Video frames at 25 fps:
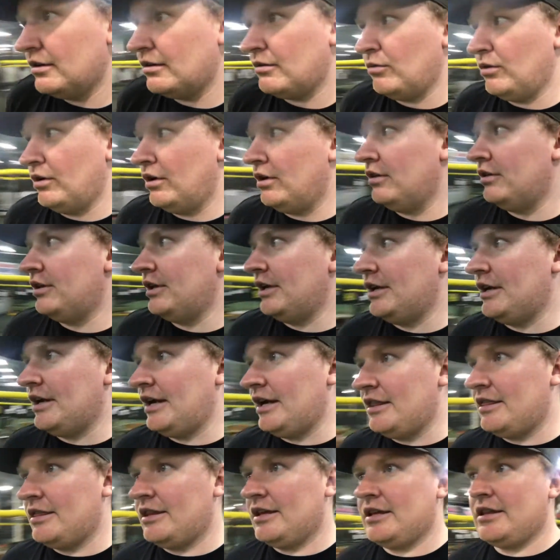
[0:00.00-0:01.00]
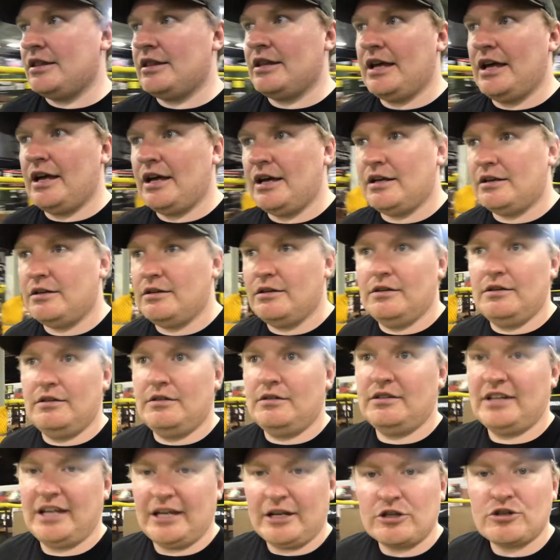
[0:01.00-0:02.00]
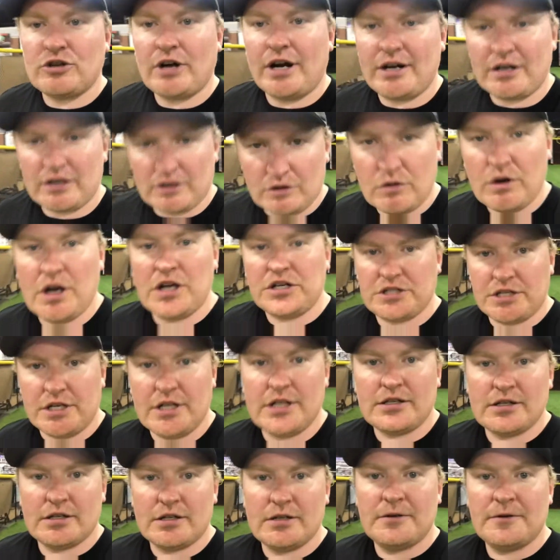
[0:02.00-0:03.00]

well then I think that they try to crush it.